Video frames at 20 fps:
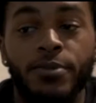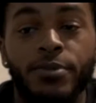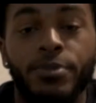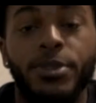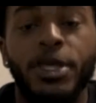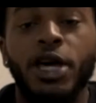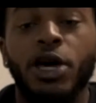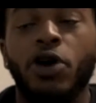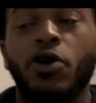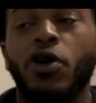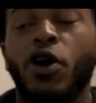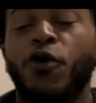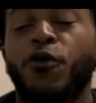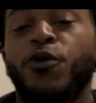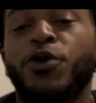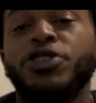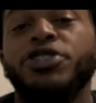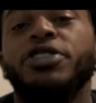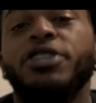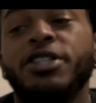Now,
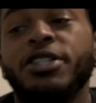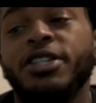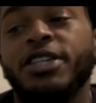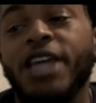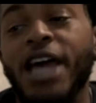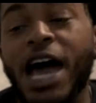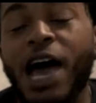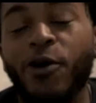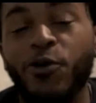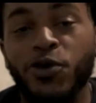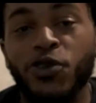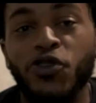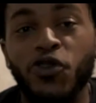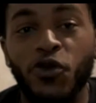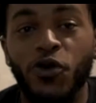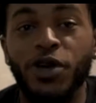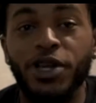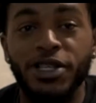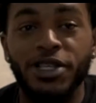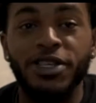originally, I was
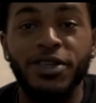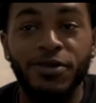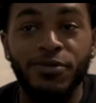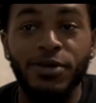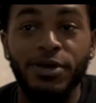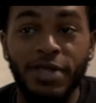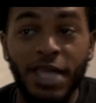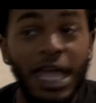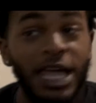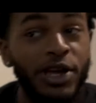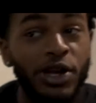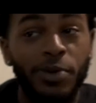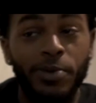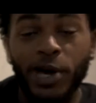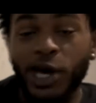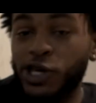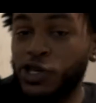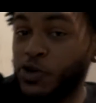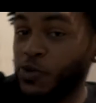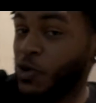going to be taking a
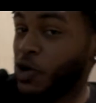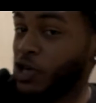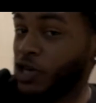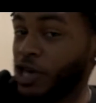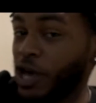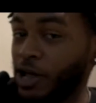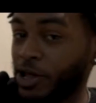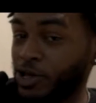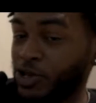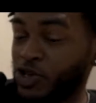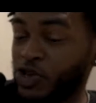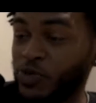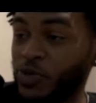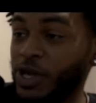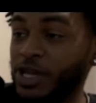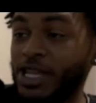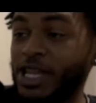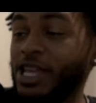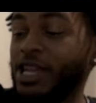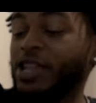basketball scholarship,
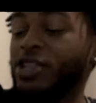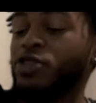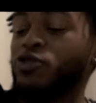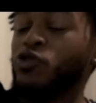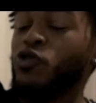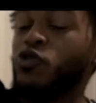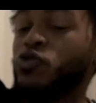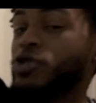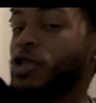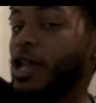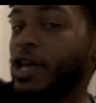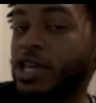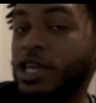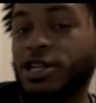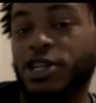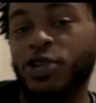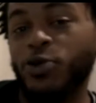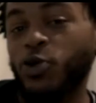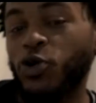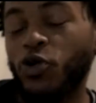and then the school that I
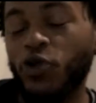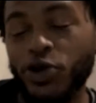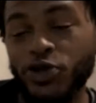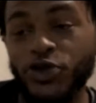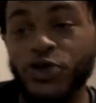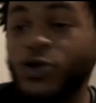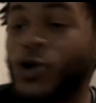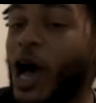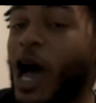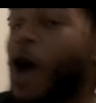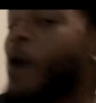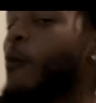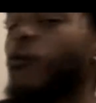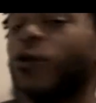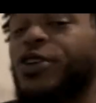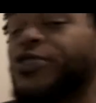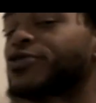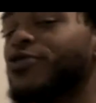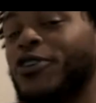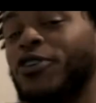ended up going to, I
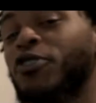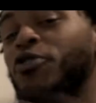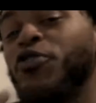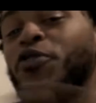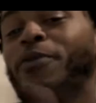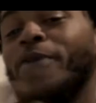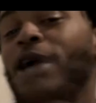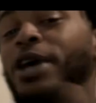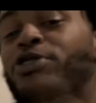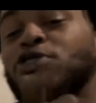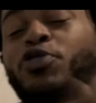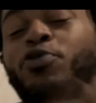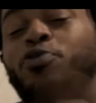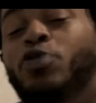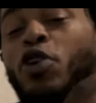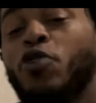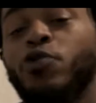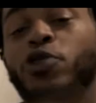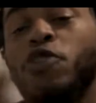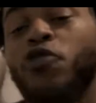went there on the
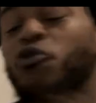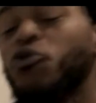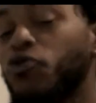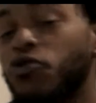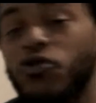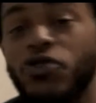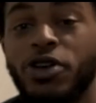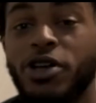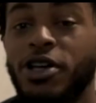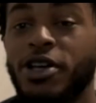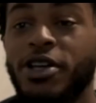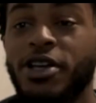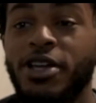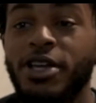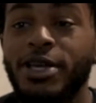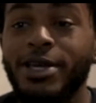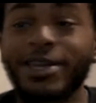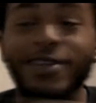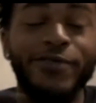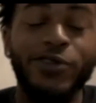basketball recruit.
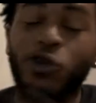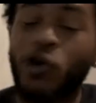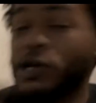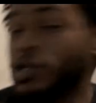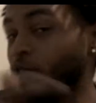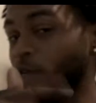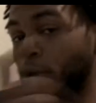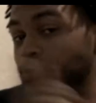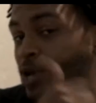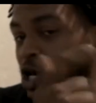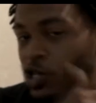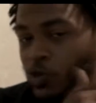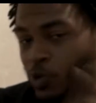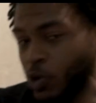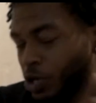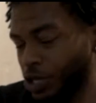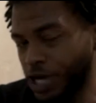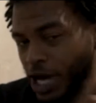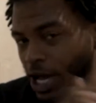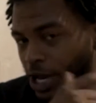Even though I took a
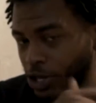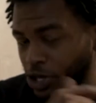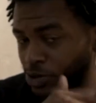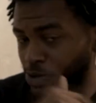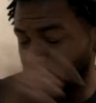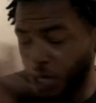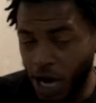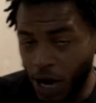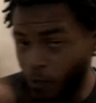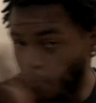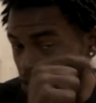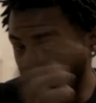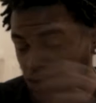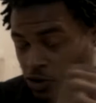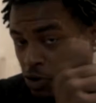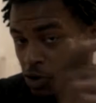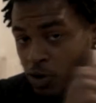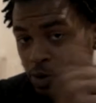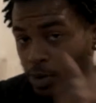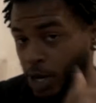baseball scholarship there, I went
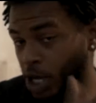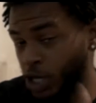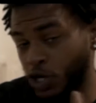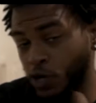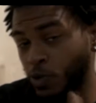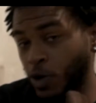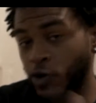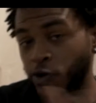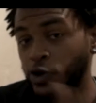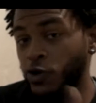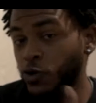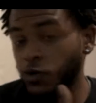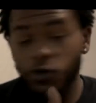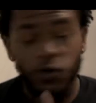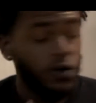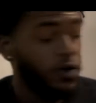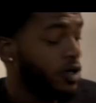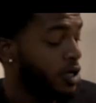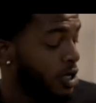there on the basketball recruit.